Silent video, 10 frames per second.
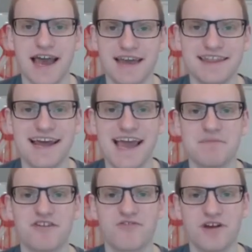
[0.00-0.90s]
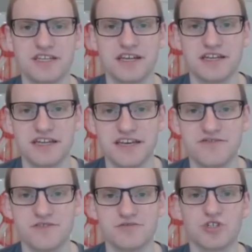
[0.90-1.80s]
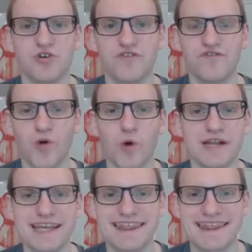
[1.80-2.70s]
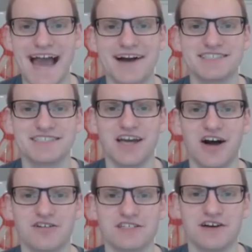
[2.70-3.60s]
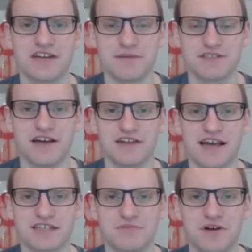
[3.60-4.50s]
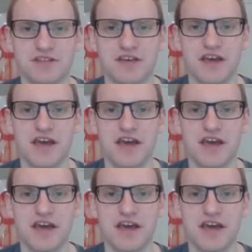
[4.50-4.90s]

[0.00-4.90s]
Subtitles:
And then I had my friend Yaniv, who sold $40,000 on Amazon last month,